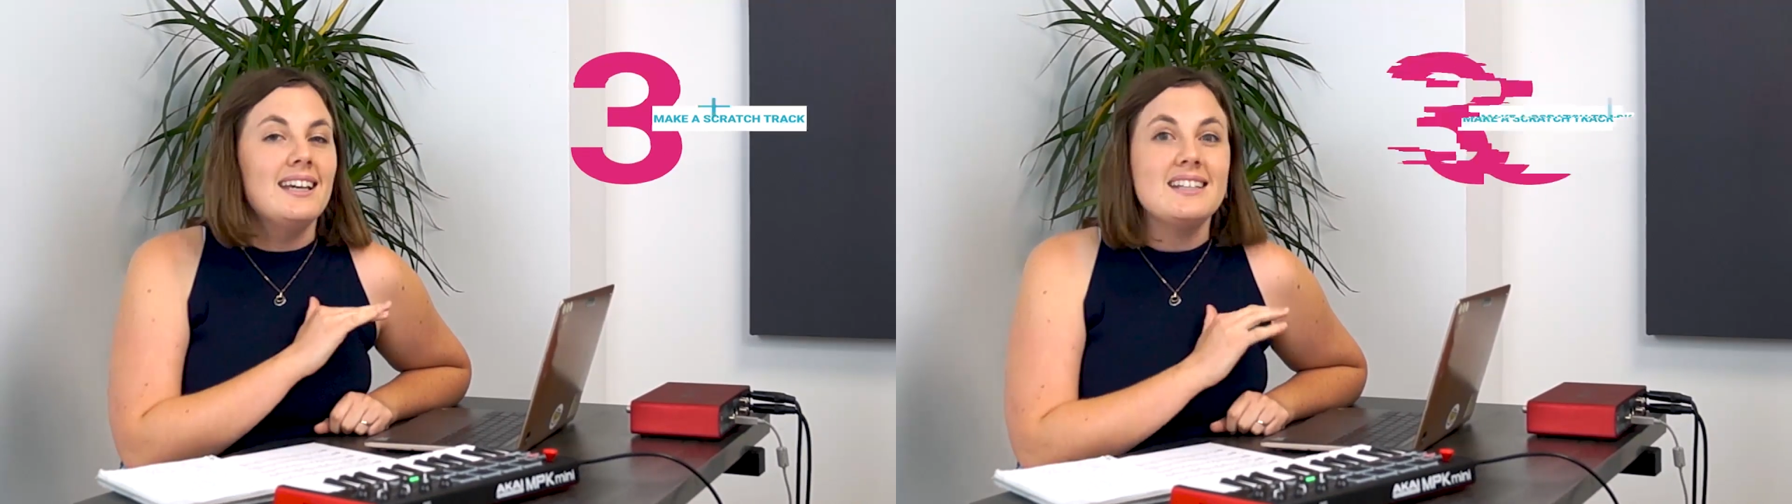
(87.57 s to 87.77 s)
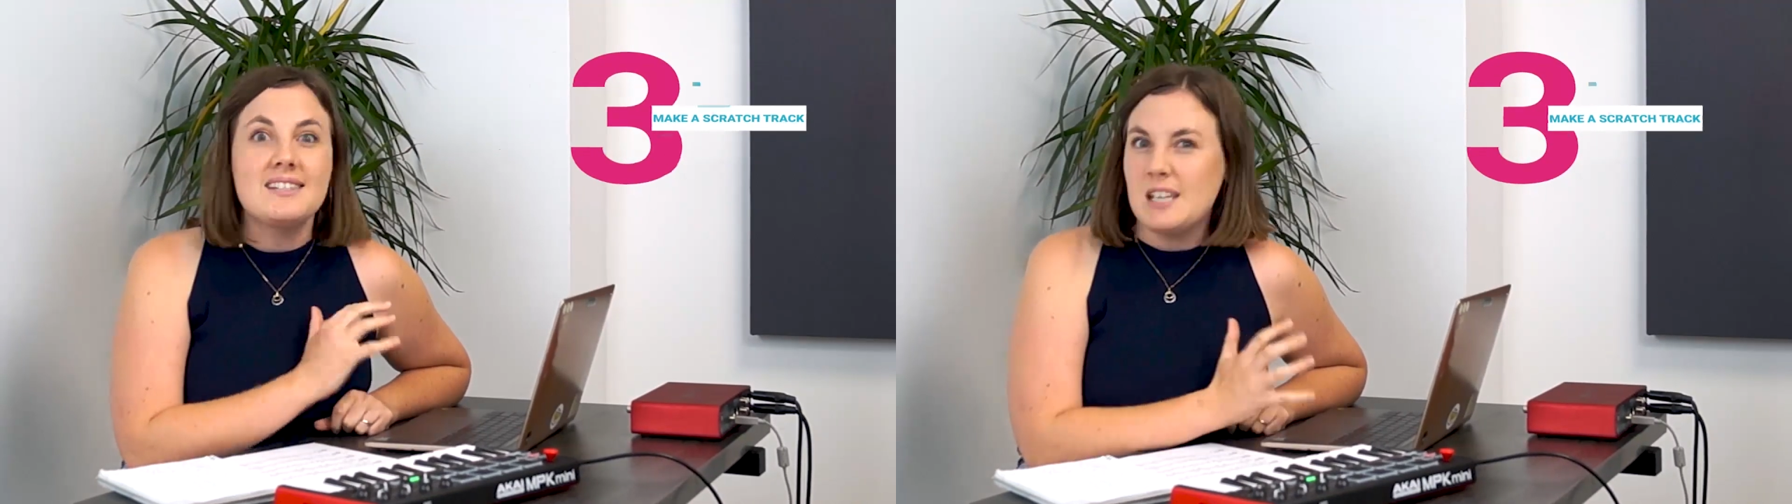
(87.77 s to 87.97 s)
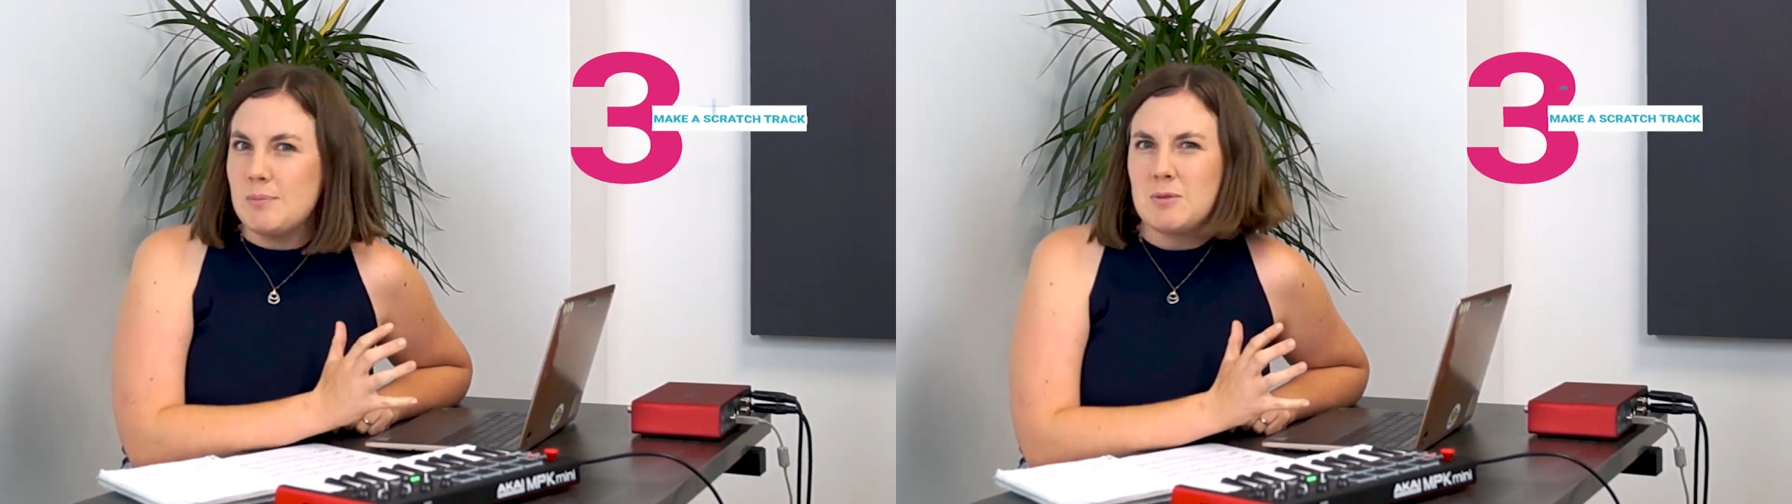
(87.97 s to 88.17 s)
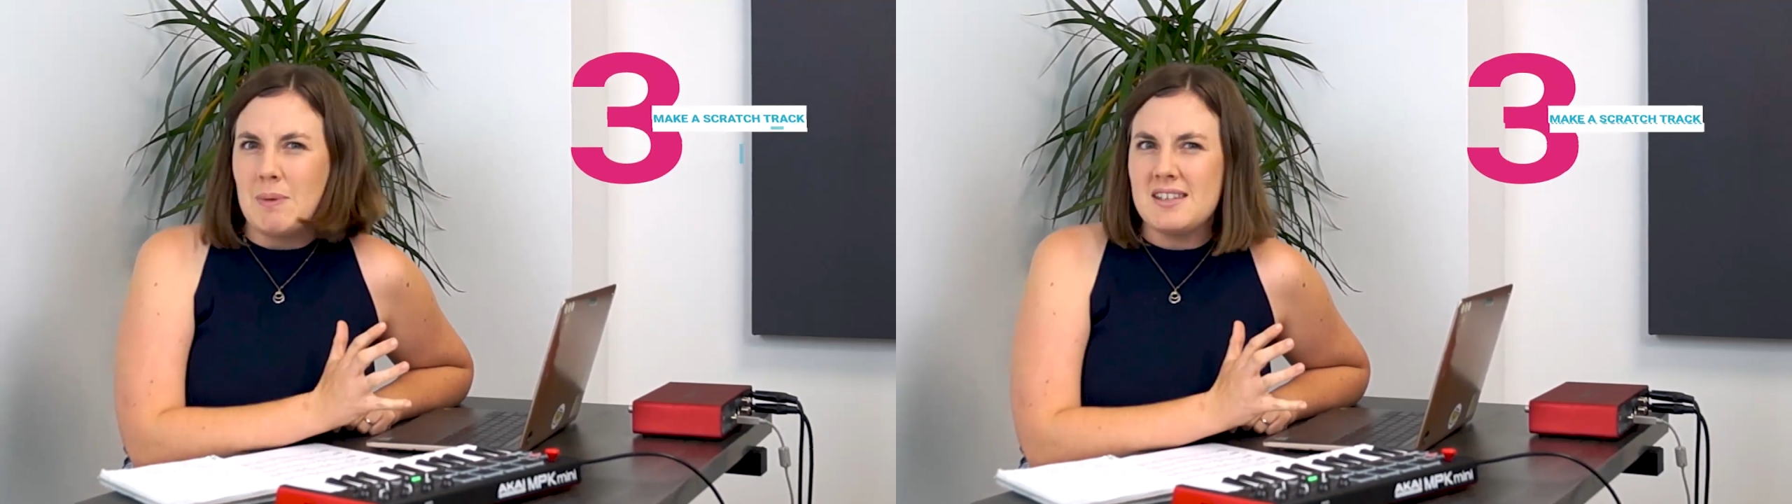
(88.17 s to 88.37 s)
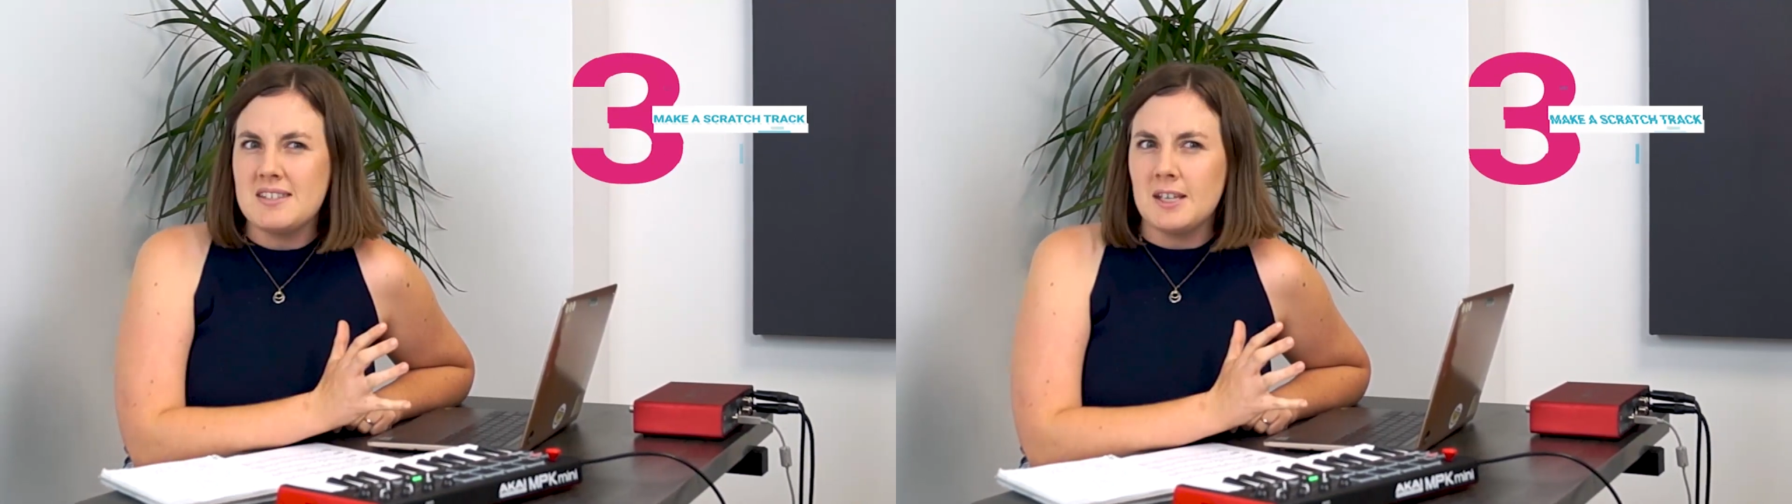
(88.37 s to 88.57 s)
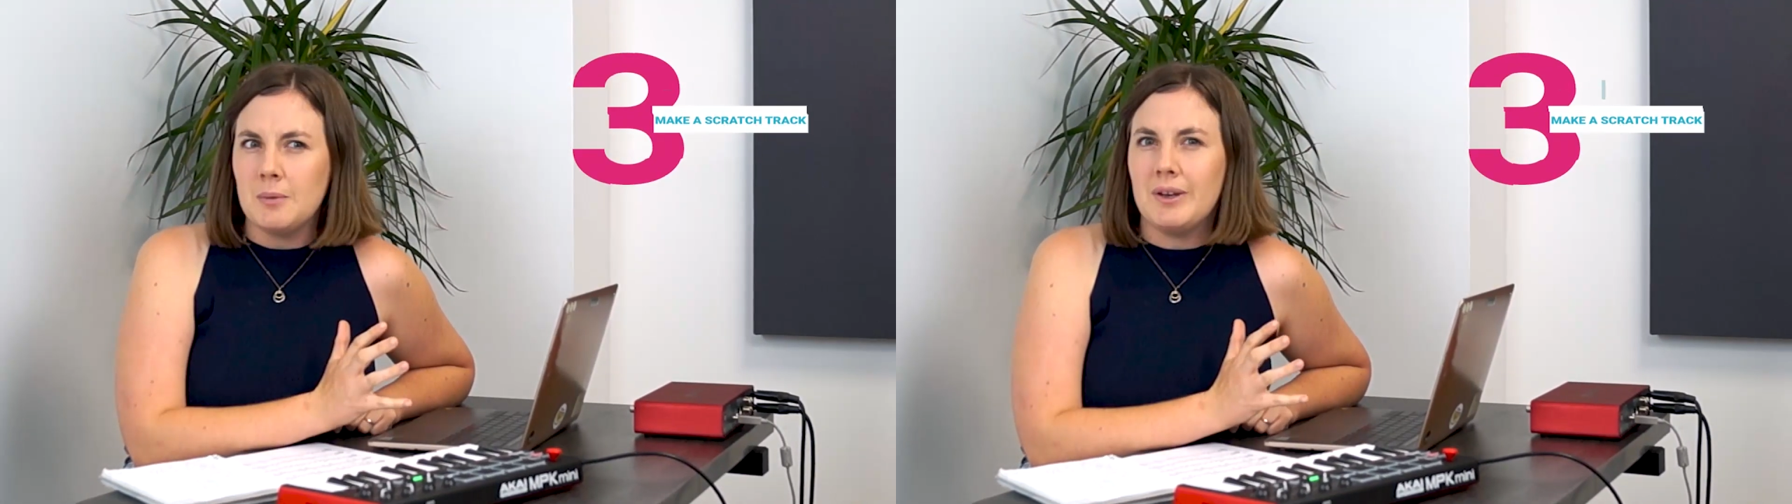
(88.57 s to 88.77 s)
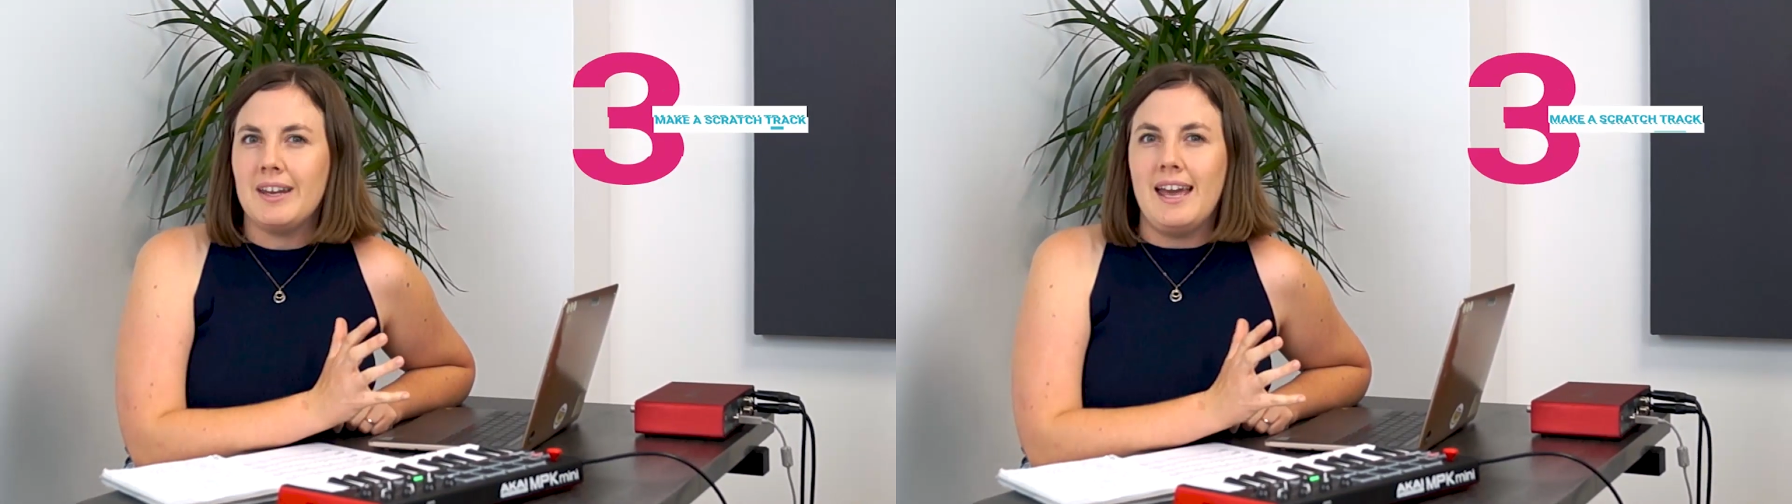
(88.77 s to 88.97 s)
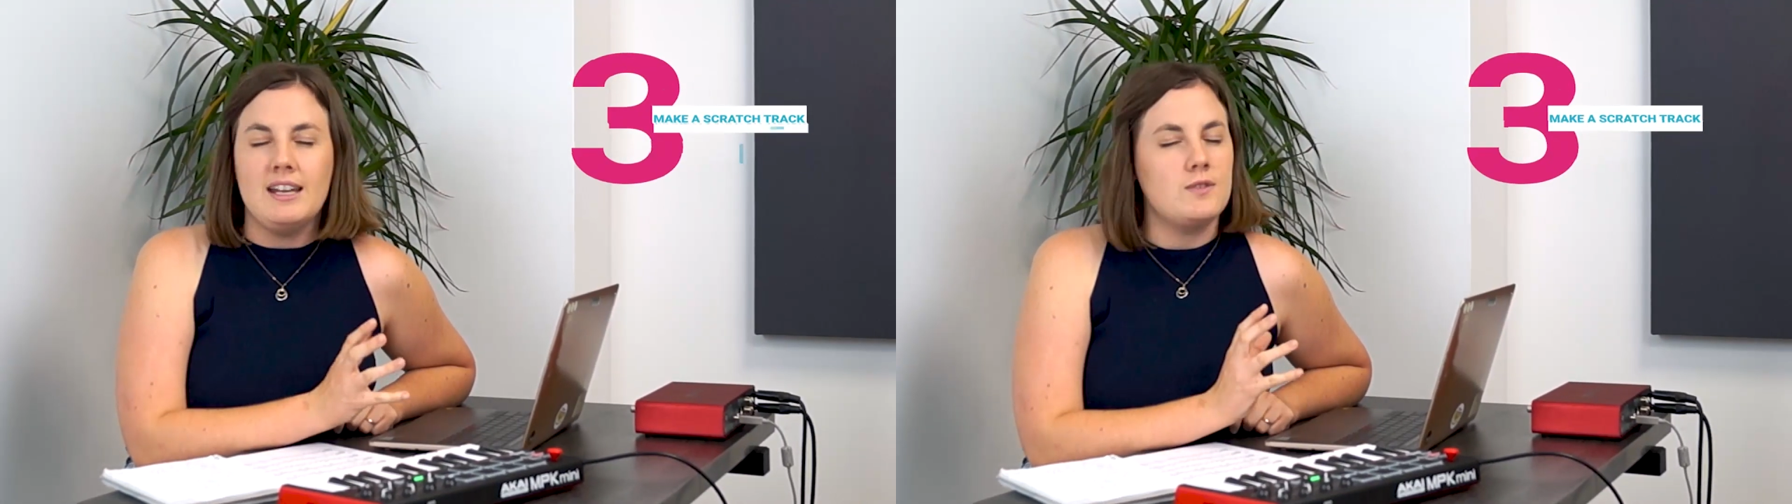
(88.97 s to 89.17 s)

It seems basic, but again,